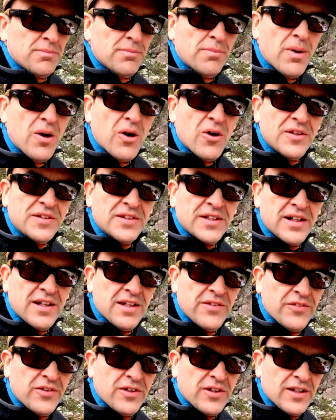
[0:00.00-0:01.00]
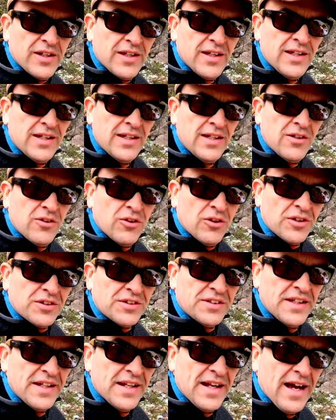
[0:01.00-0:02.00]
Boite River in
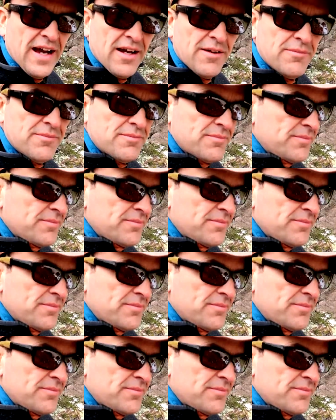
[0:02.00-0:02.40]
Cortina,